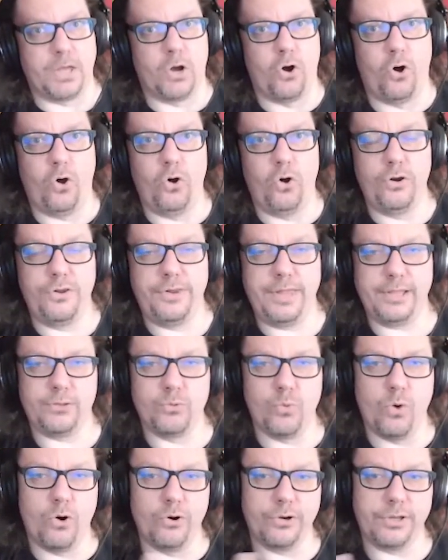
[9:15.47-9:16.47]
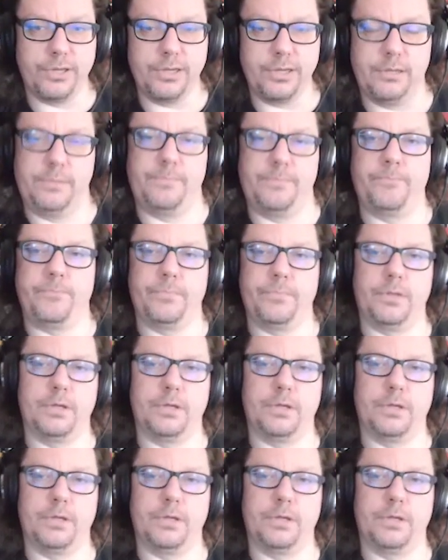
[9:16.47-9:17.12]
whole networking